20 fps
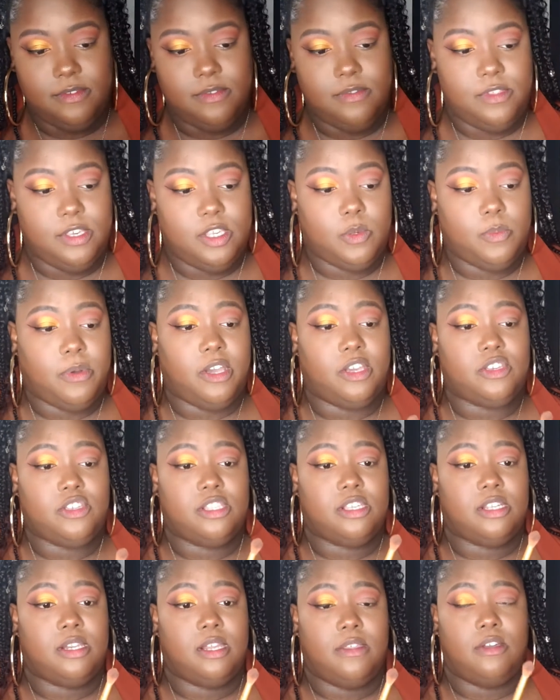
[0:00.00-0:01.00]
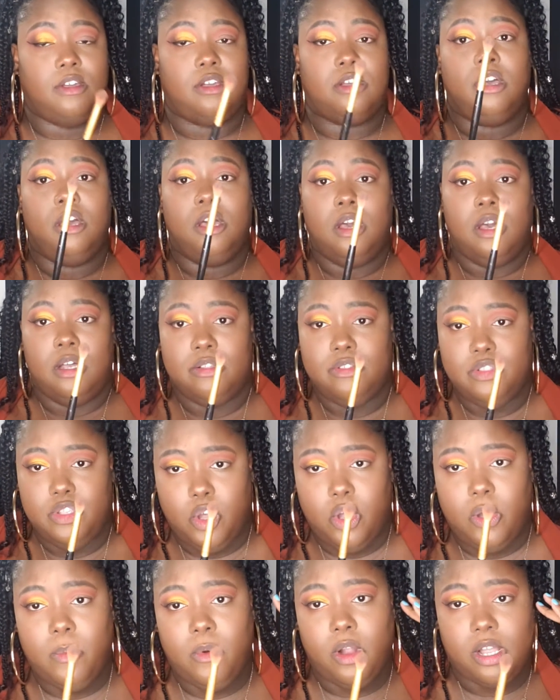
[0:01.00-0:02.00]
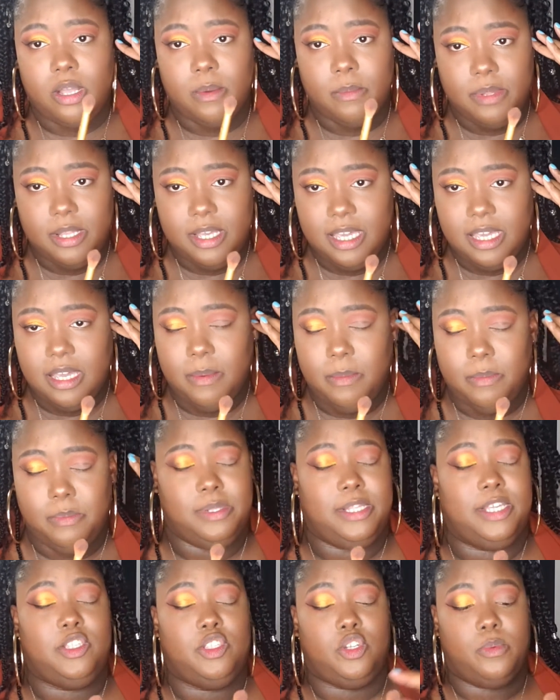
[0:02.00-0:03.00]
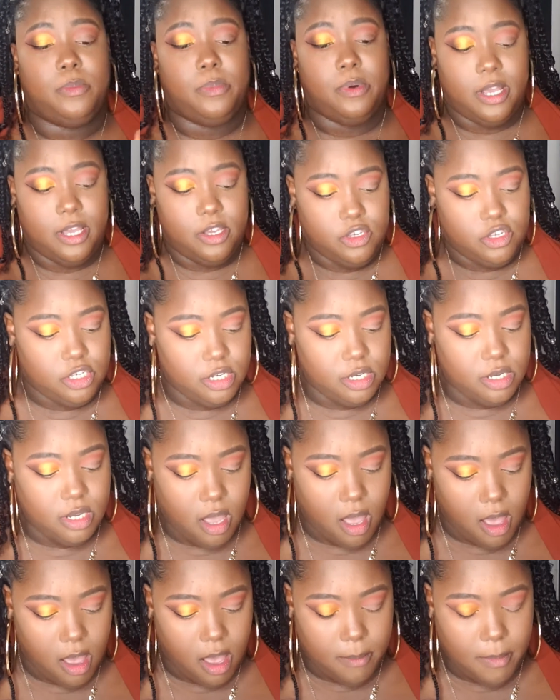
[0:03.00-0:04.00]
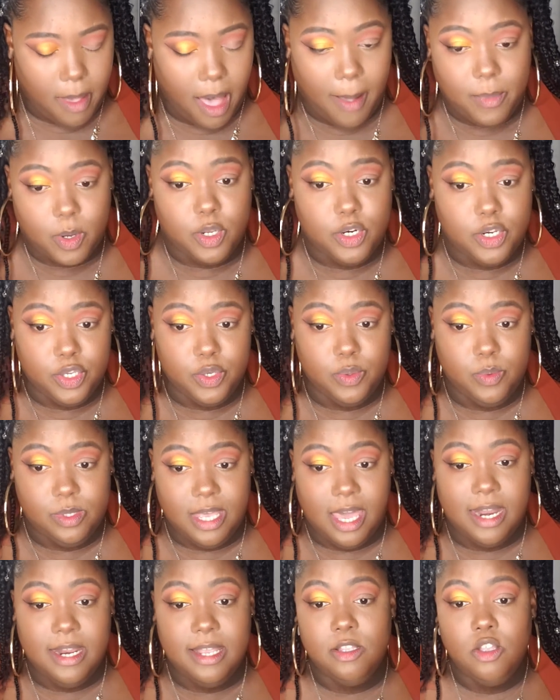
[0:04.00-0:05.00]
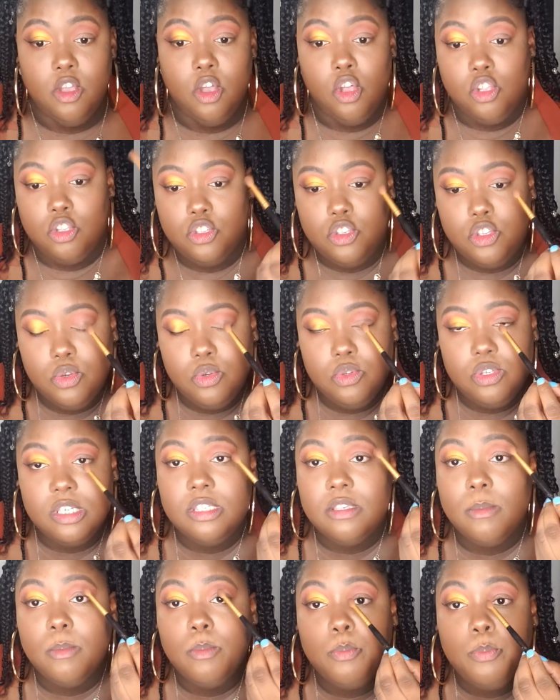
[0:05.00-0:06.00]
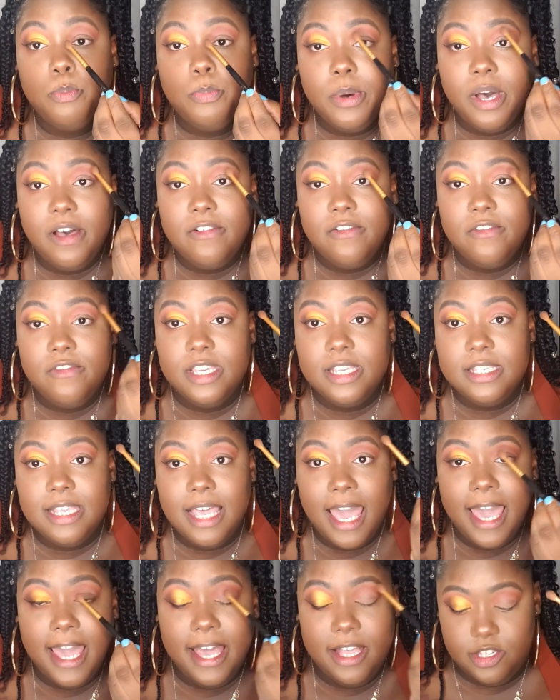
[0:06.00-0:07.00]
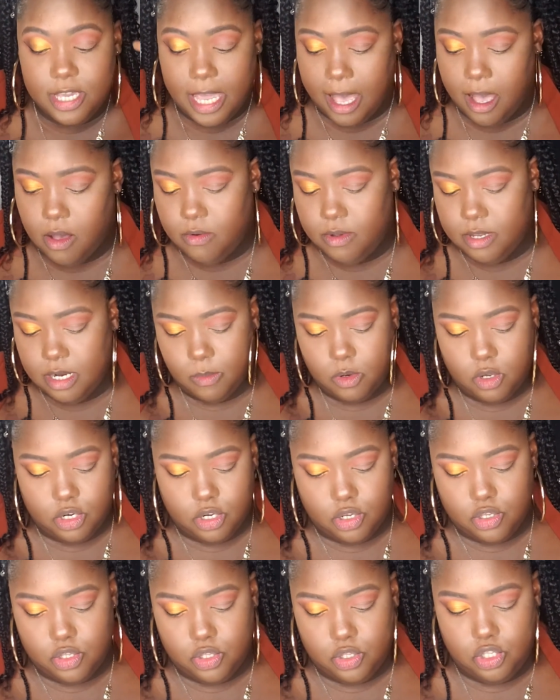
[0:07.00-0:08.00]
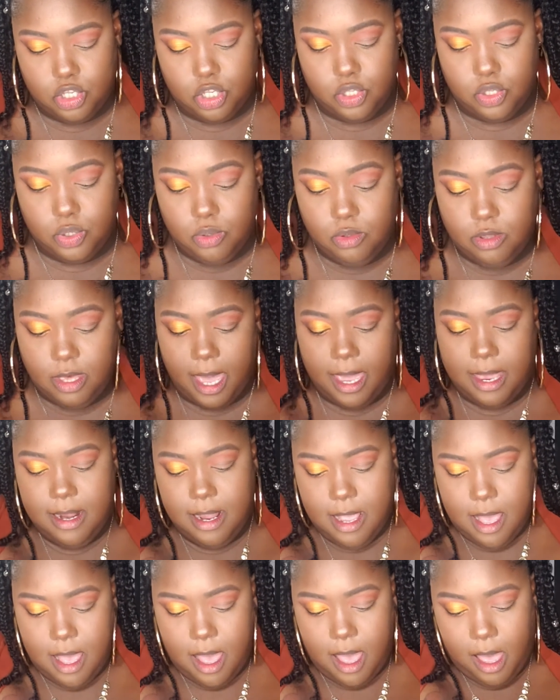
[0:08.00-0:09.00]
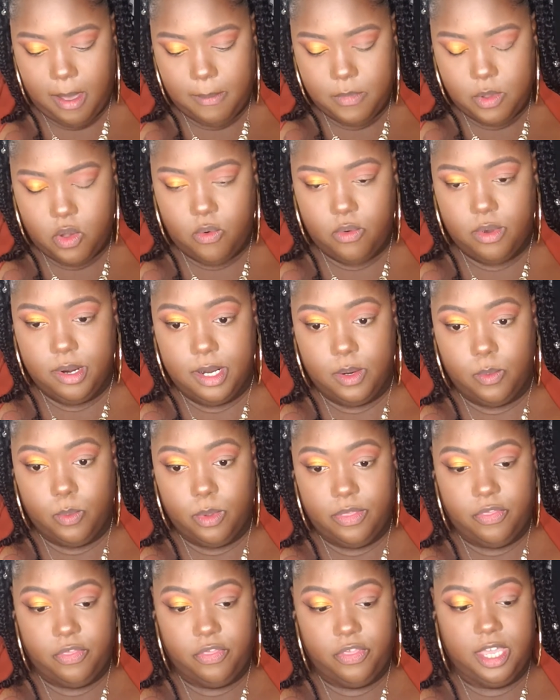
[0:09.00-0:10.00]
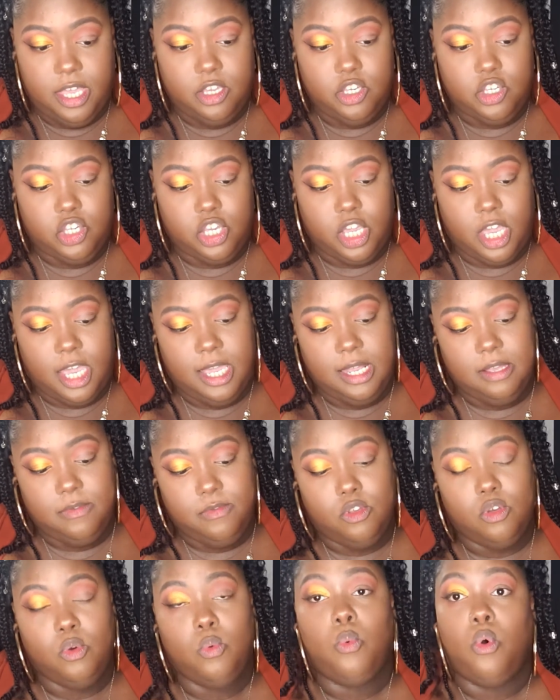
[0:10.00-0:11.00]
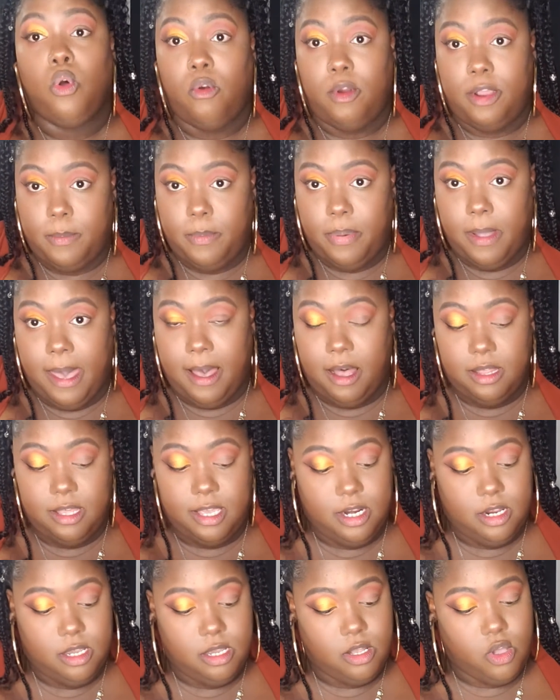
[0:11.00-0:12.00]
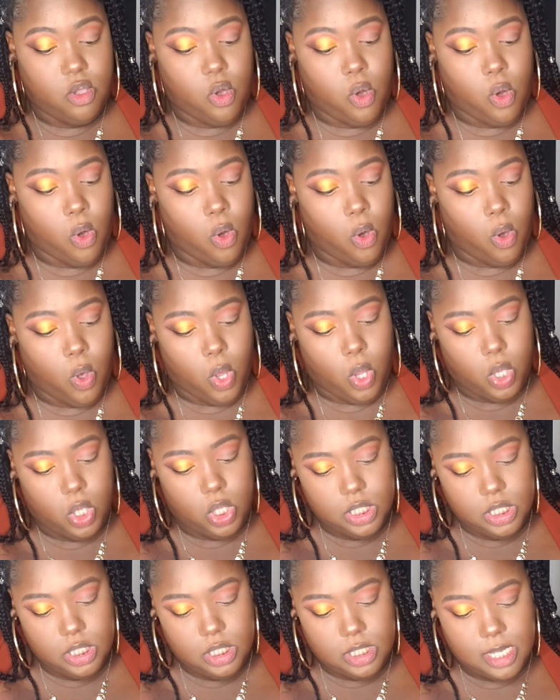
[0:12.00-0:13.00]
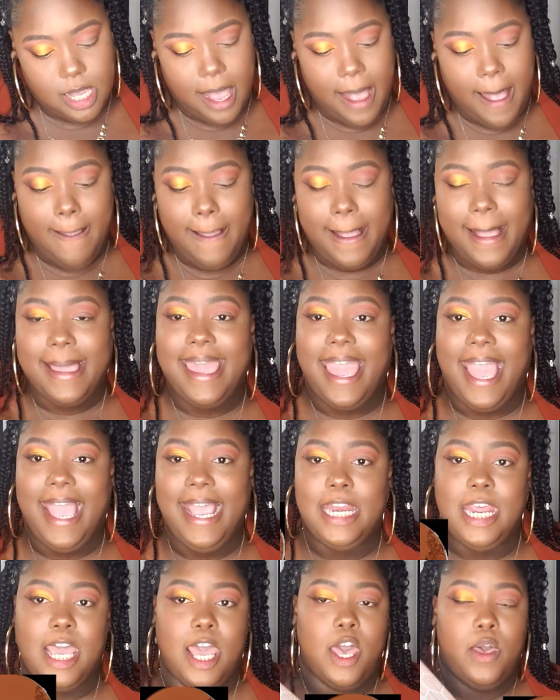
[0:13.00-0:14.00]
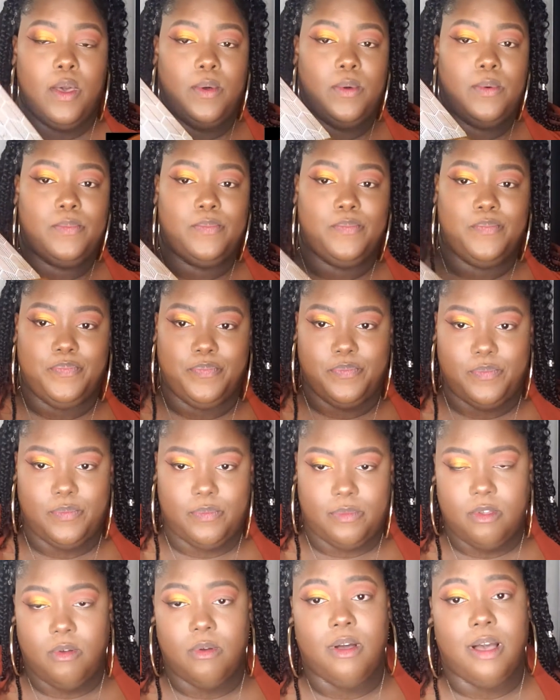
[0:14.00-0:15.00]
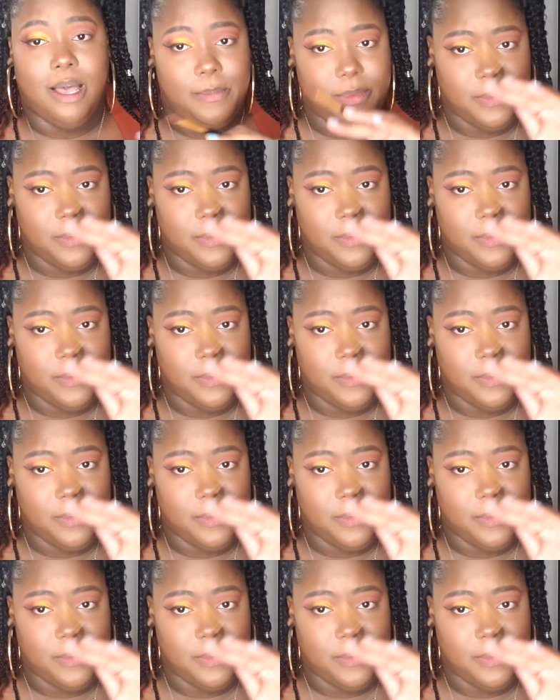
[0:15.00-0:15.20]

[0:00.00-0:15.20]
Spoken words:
This brush is another Don't More Complete a blender brush. I'm going to use that in to just buff this edge out, and I'm going to do that. I'm going in with the shade in the Warrior palette called Kano. Well, I'm gonna